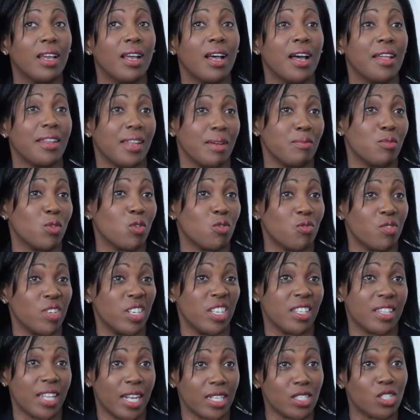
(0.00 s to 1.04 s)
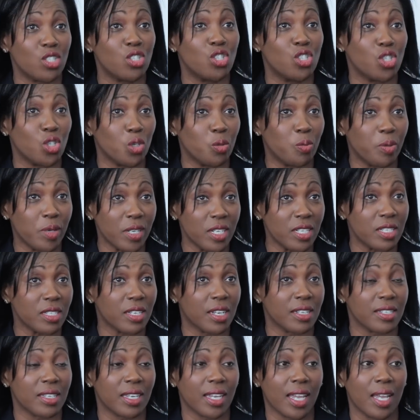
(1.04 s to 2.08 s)
and I'm not really that stupid,
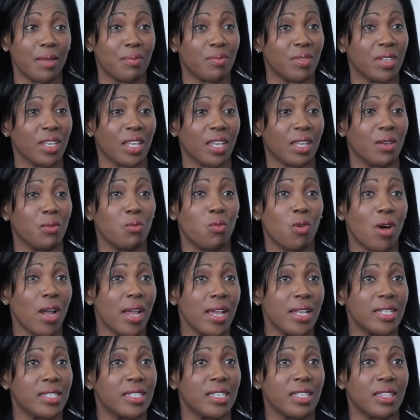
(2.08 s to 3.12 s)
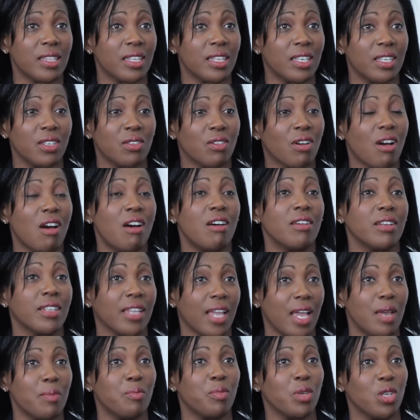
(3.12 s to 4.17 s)
because I kept thinking, why is it that you can't
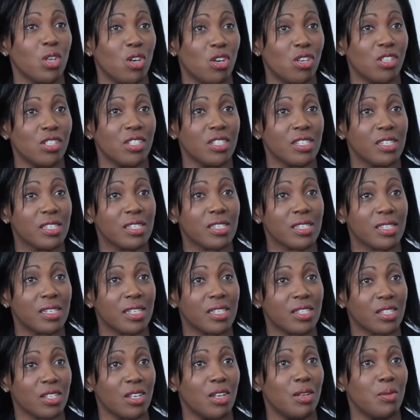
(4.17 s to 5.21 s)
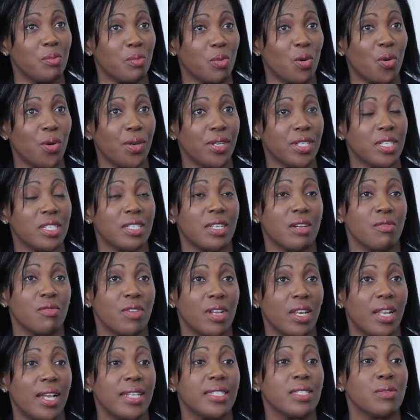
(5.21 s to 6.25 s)
get beyond a certain point? And I
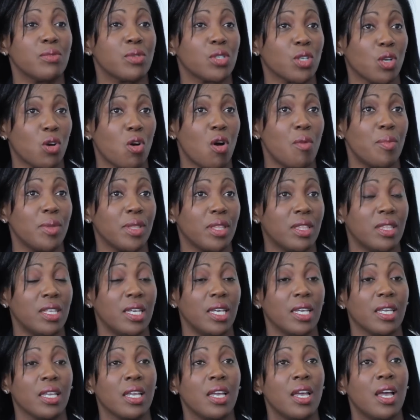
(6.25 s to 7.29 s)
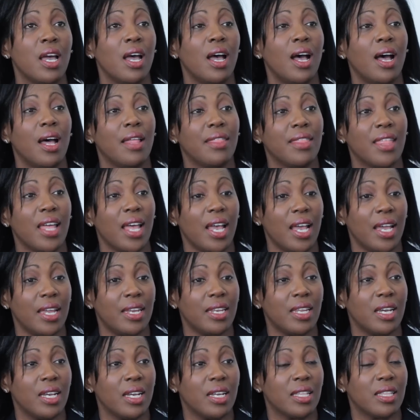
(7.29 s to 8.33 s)
realised it was a common thing. And
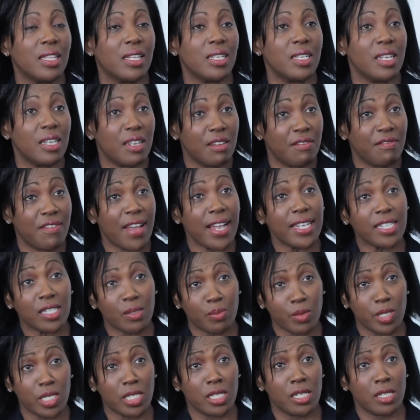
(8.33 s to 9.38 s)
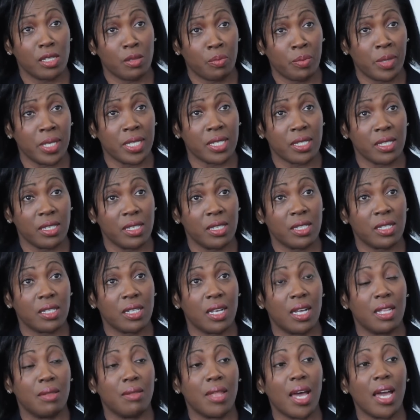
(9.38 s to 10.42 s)
then that an investment in the business,
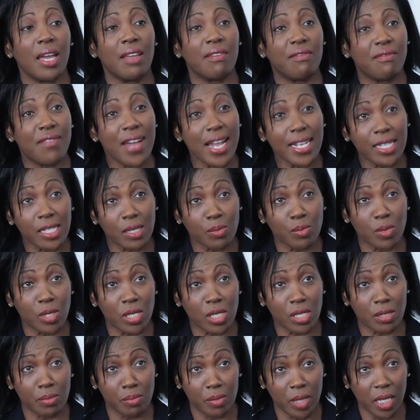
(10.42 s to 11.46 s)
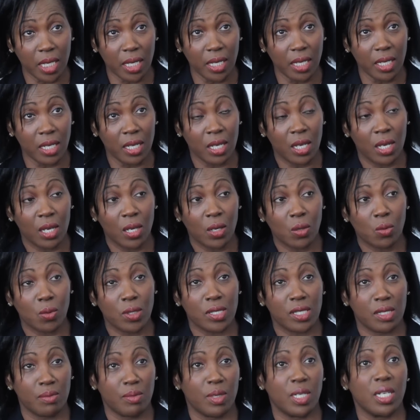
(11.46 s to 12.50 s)
and that investment to me
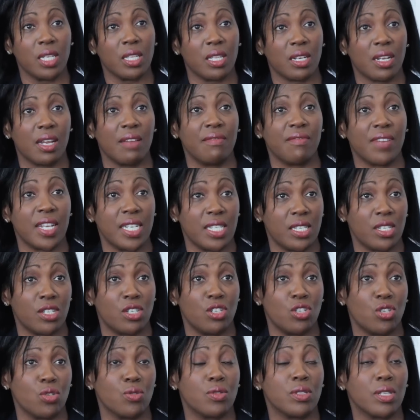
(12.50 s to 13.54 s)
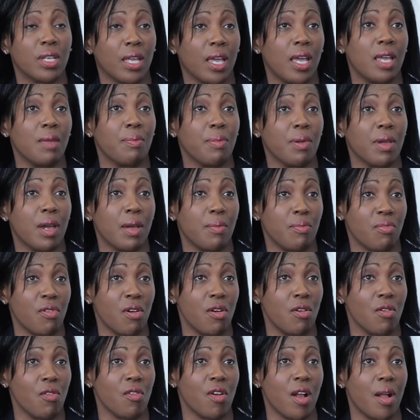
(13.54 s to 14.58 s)
was the money that I invested in doing the KPI
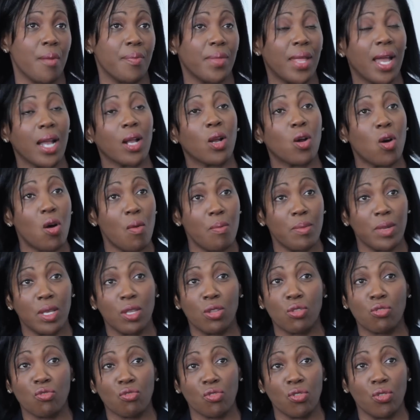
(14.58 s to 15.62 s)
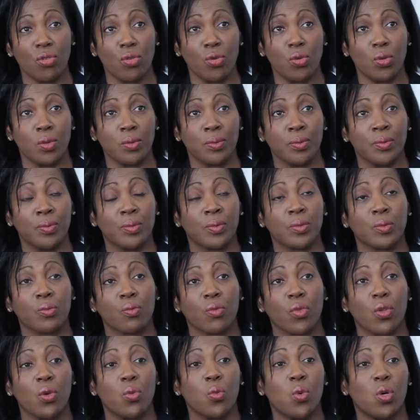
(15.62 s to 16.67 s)
program. That got me through
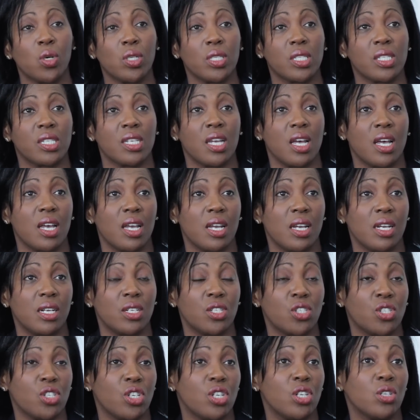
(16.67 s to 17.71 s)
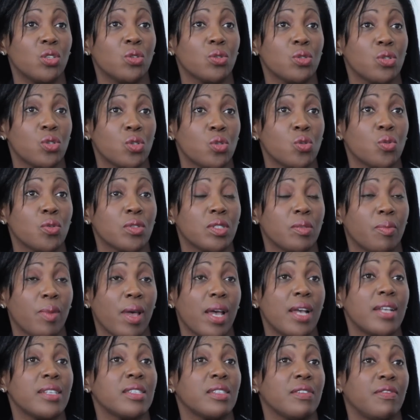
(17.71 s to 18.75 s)
what Shirlaw talks
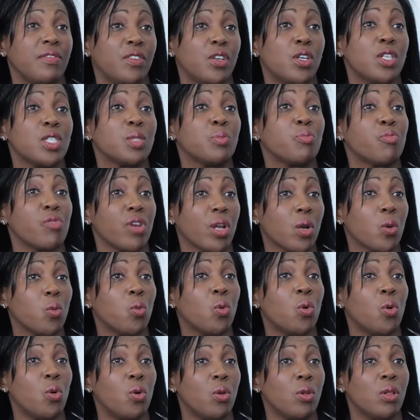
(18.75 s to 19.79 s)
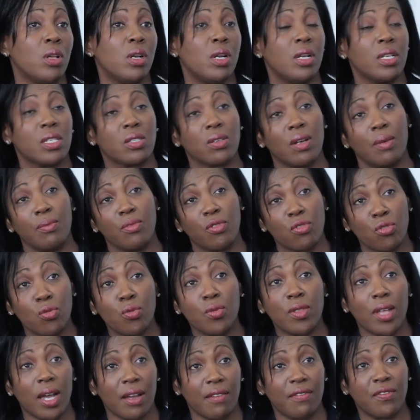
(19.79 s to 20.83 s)
about as the first brick wall. So I'm
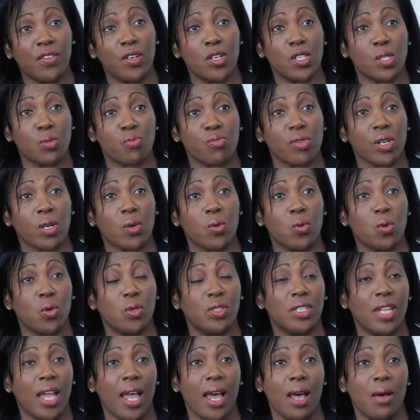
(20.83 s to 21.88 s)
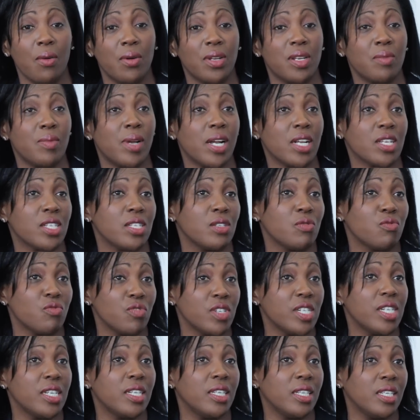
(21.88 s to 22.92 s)
through that first brick wall now, and I'm actually
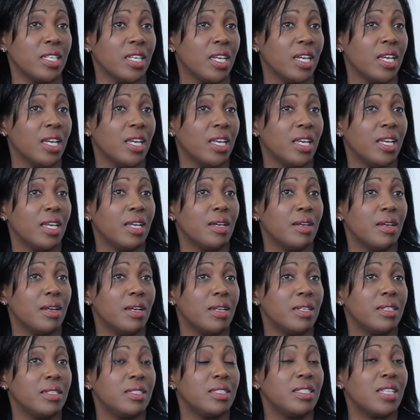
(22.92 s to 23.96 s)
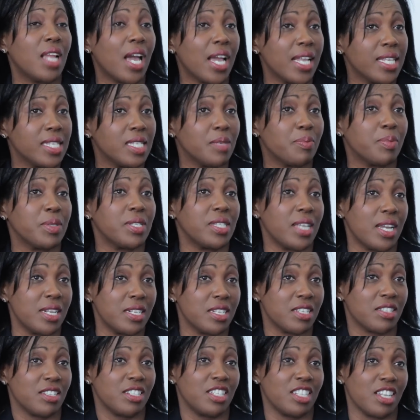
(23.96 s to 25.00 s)
really 90% of the